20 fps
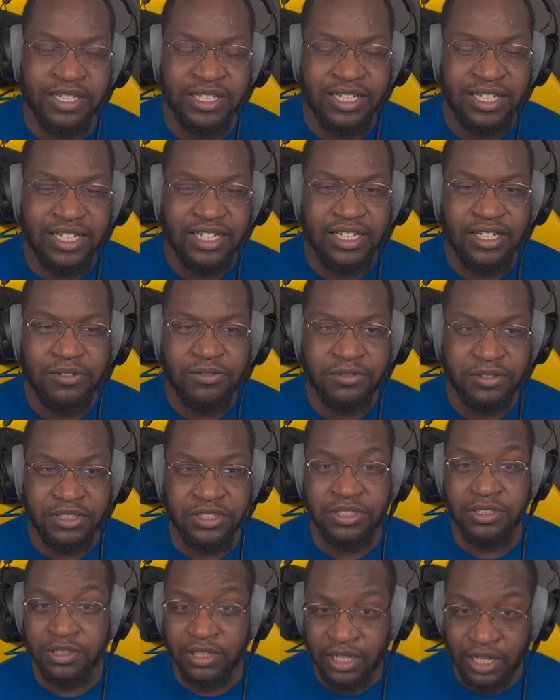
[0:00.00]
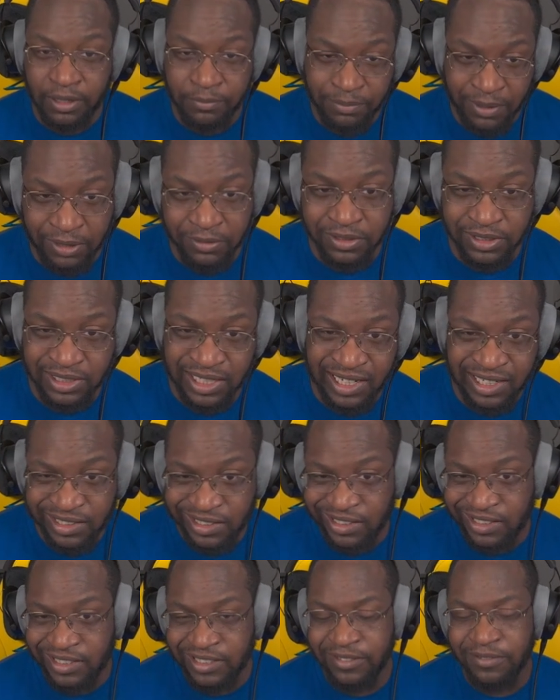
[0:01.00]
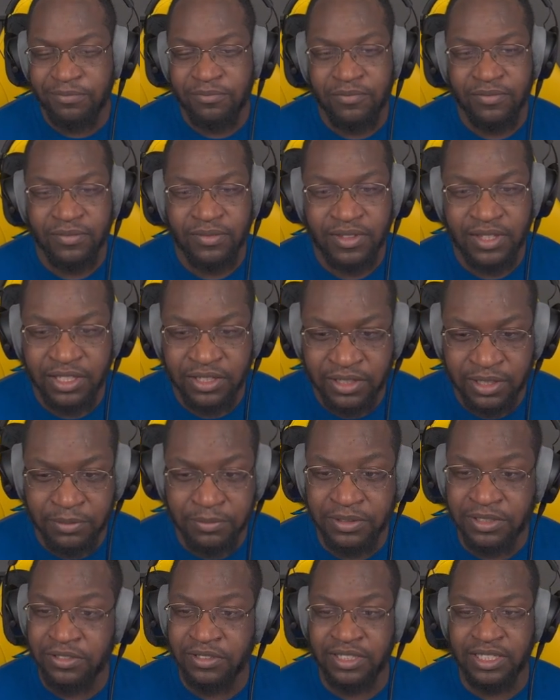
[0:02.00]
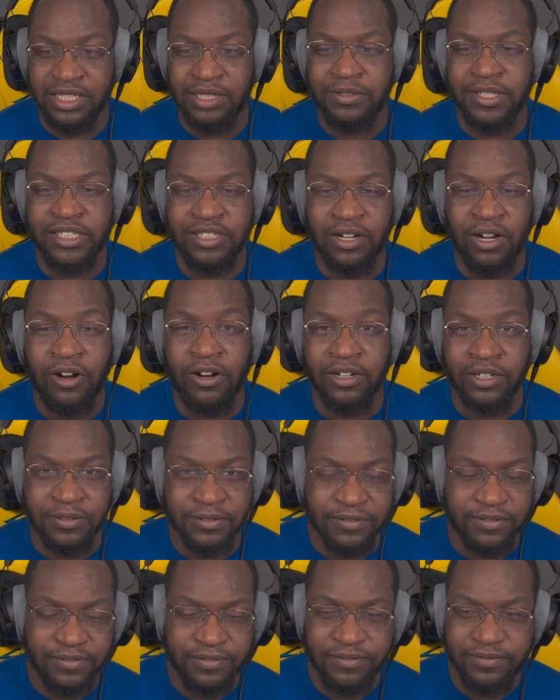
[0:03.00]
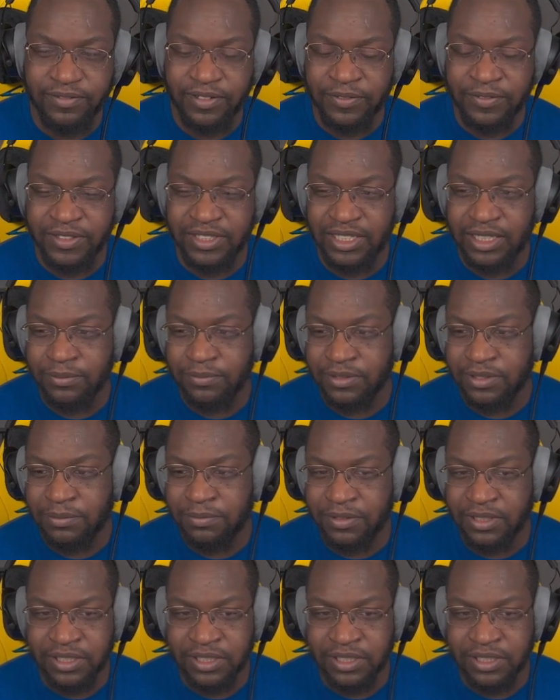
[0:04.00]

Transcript: one, which means you're gonna have pirates dying a lot. That means you're gonna keep getting armor for every time, which is